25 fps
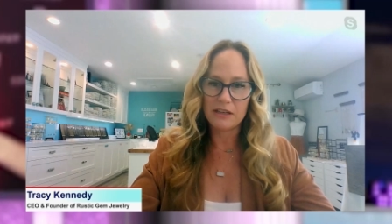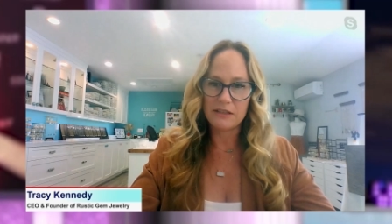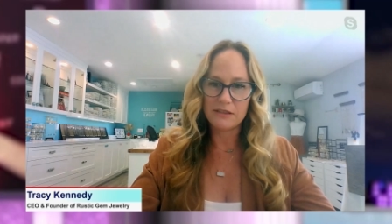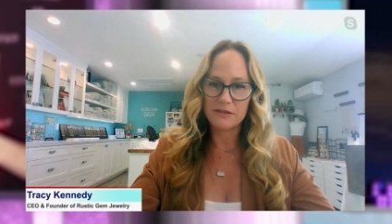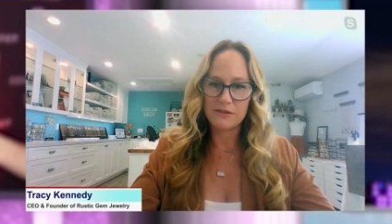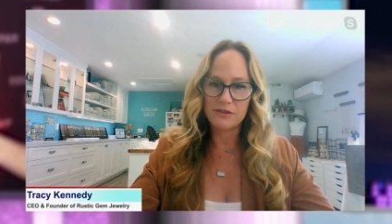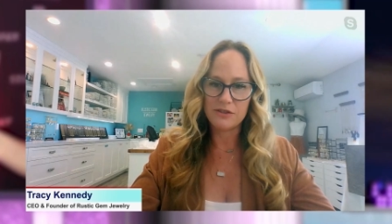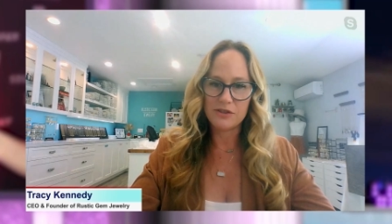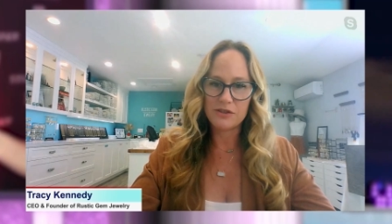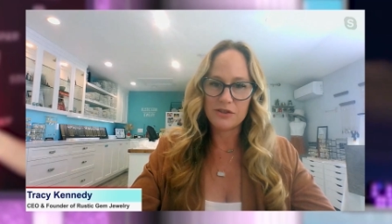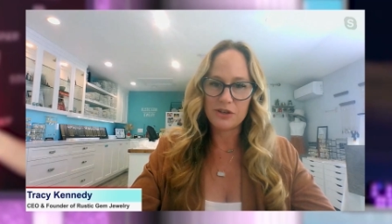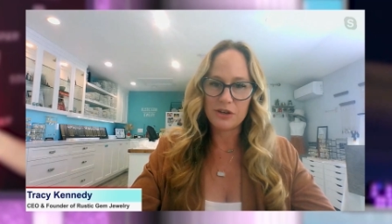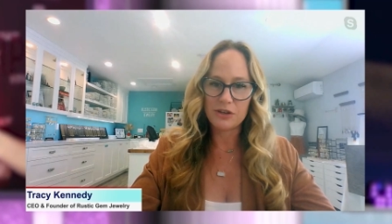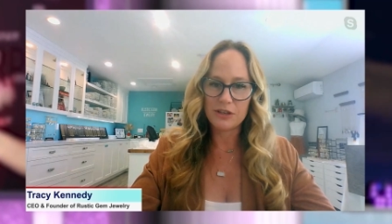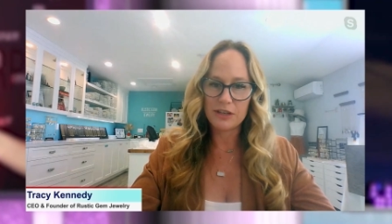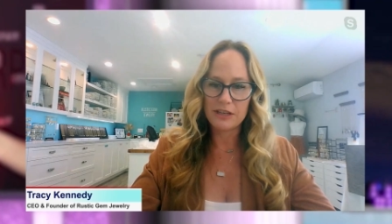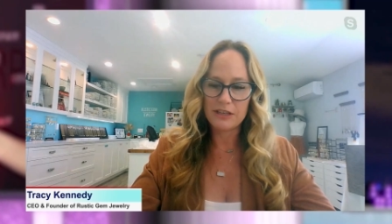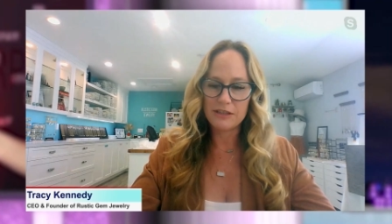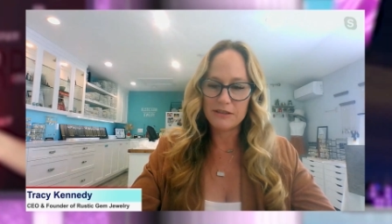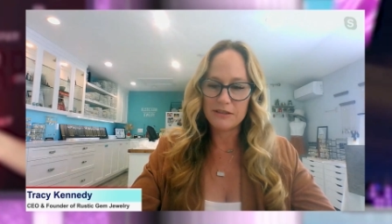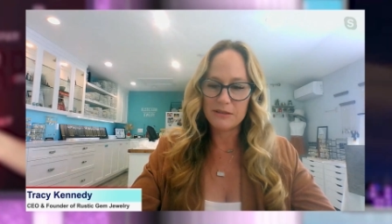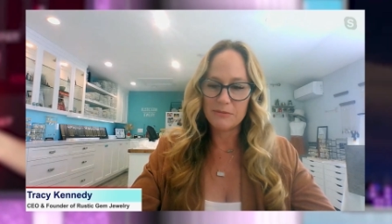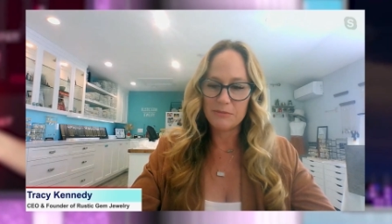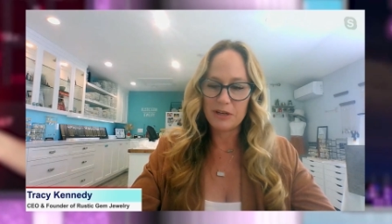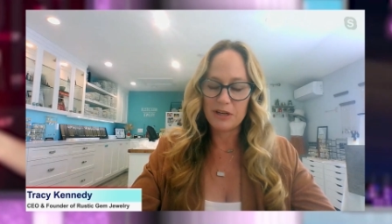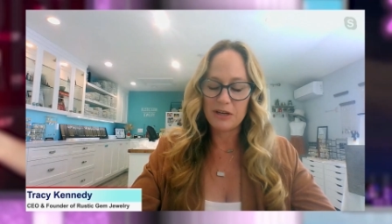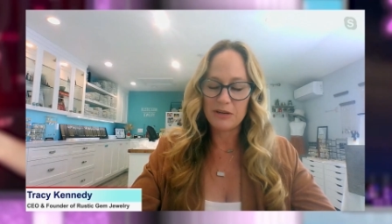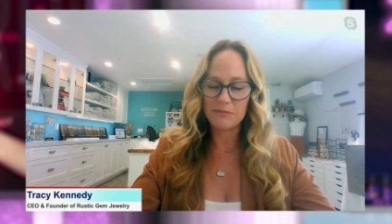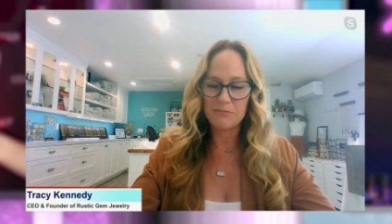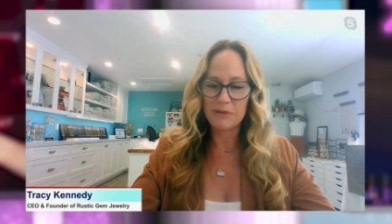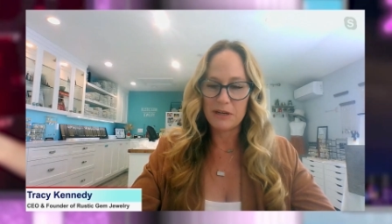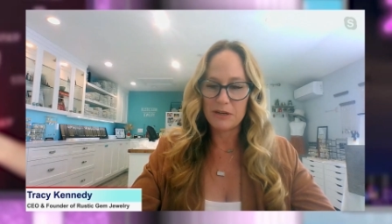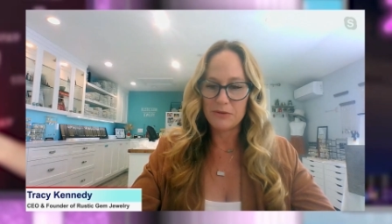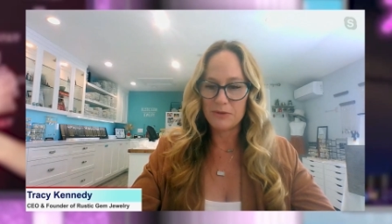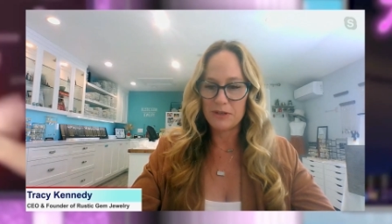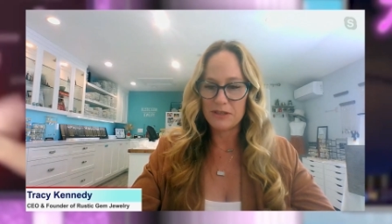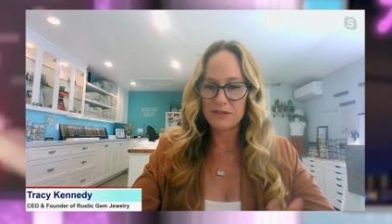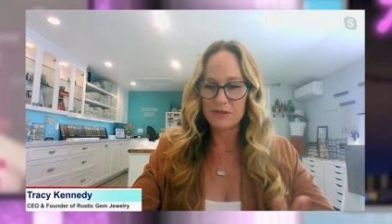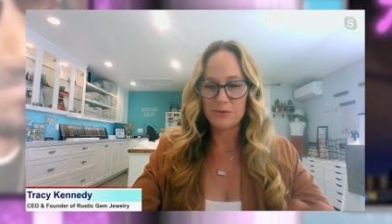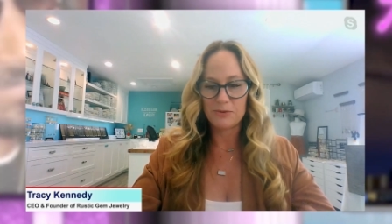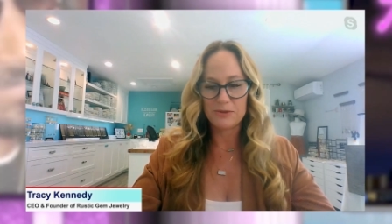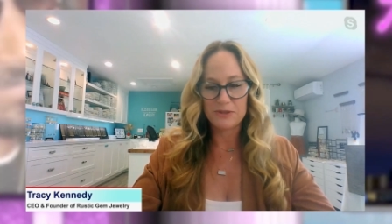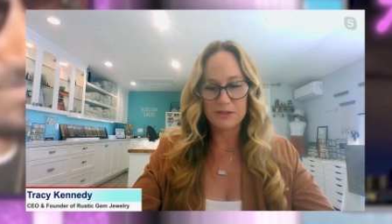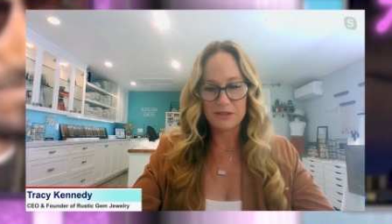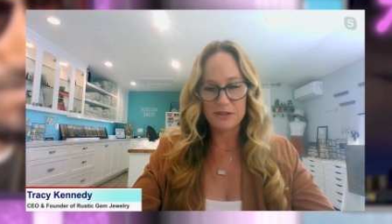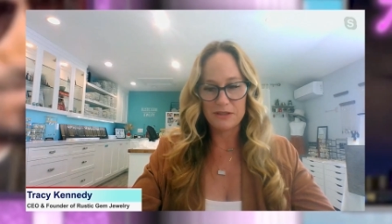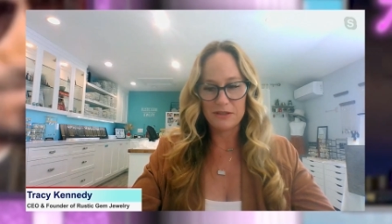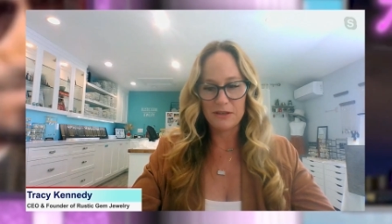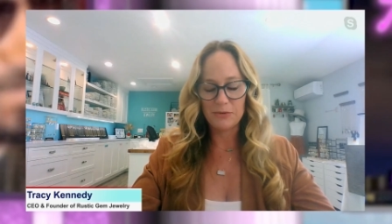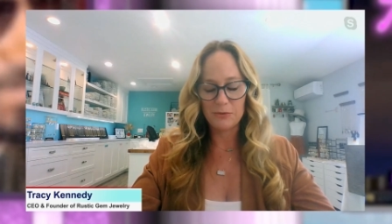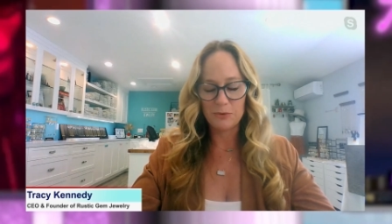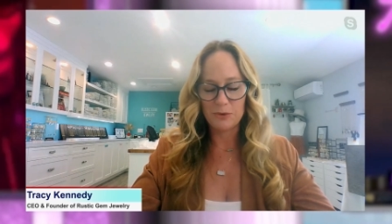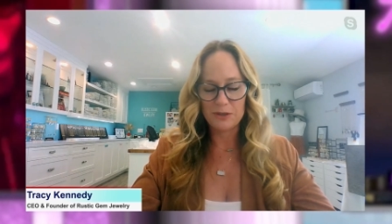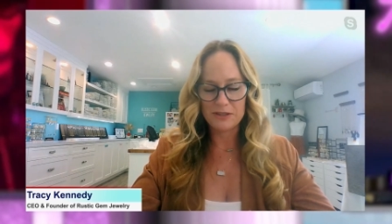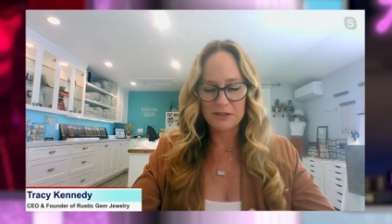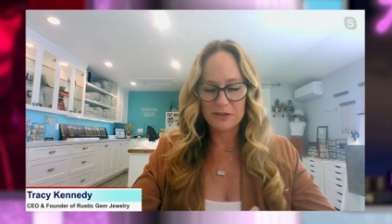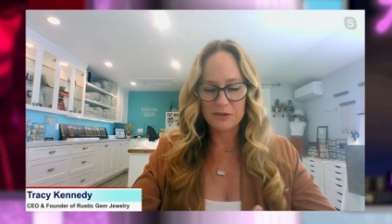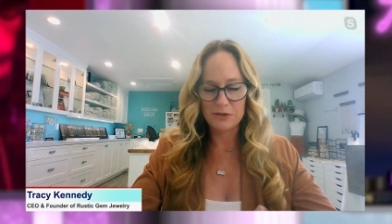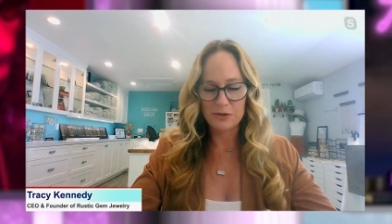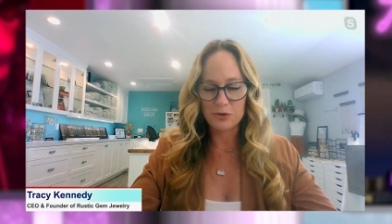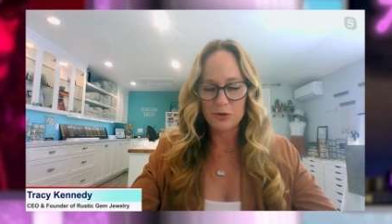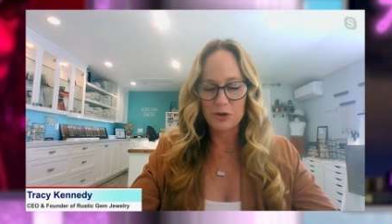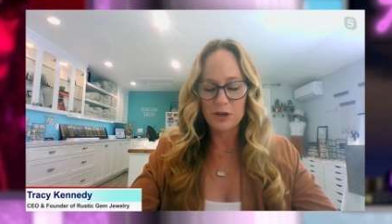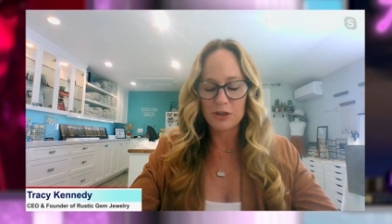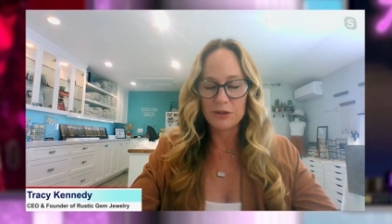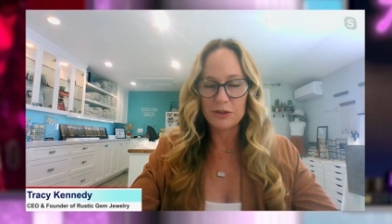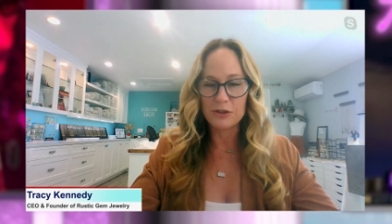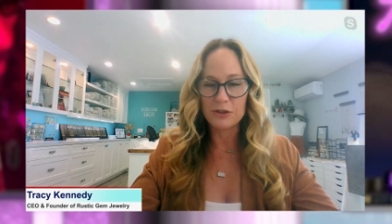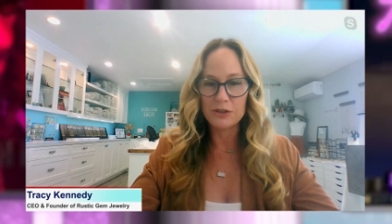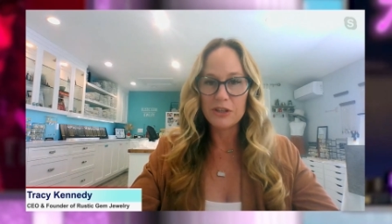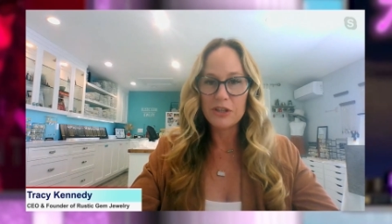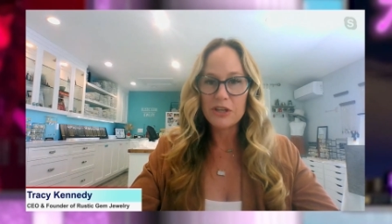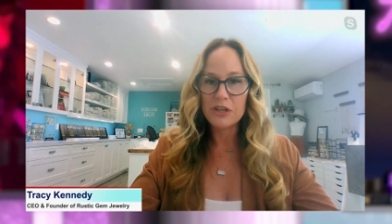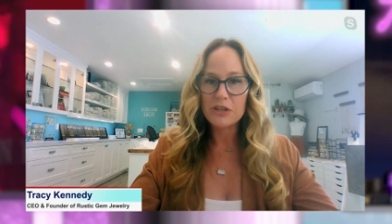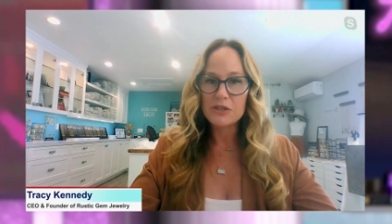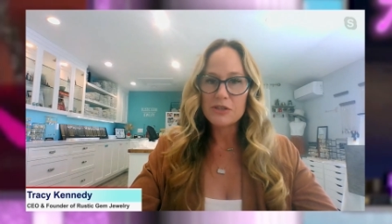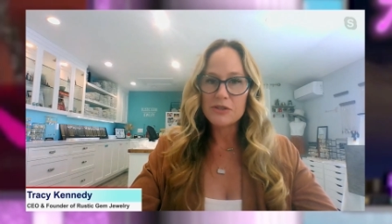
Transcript: and starting to be on bed rest was a struggle.